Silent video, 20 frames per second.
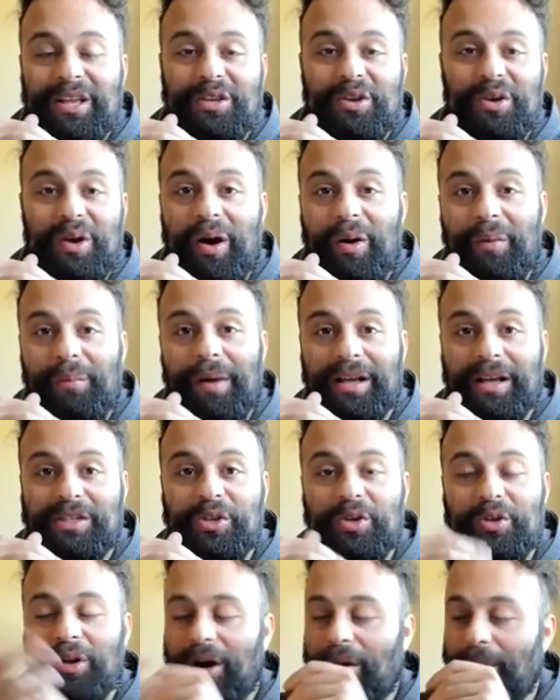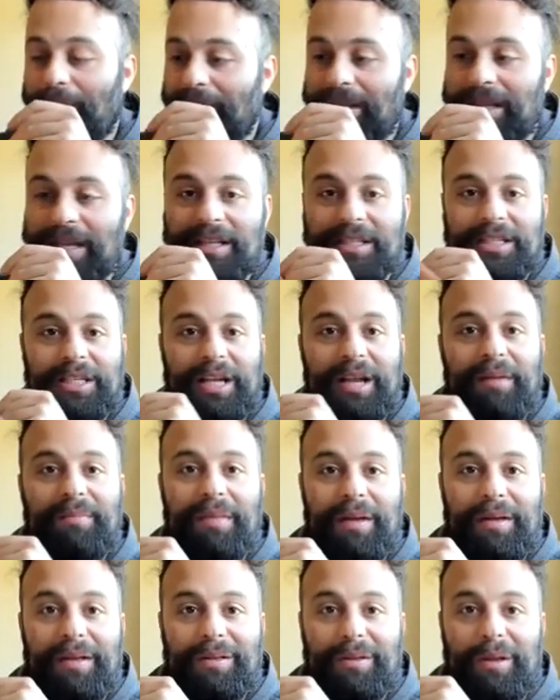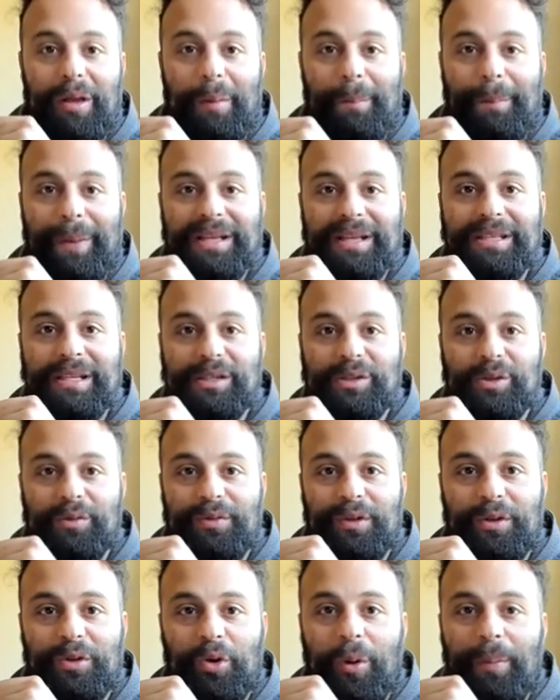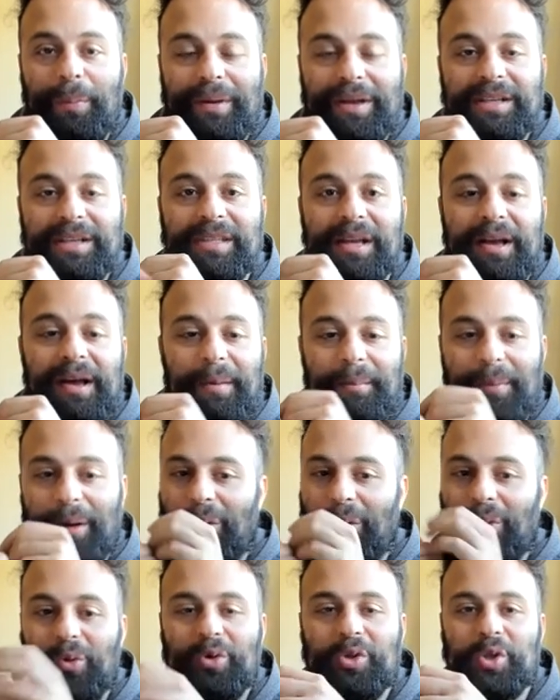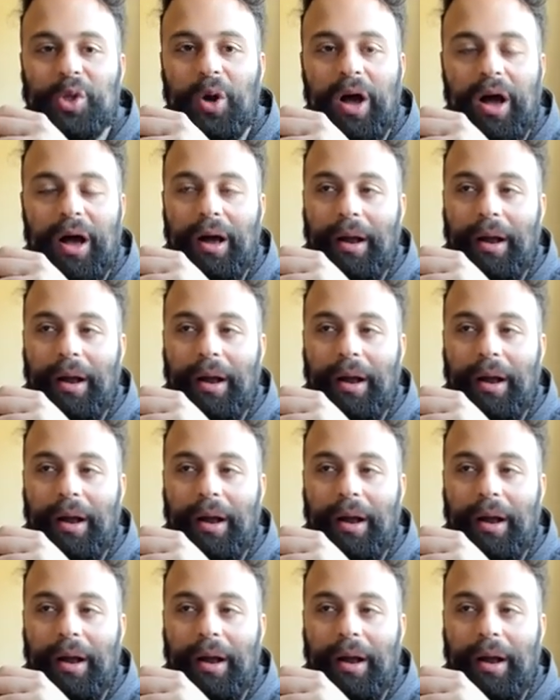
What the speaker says: to help my student. I'll be teaching them the basics of the topics, but also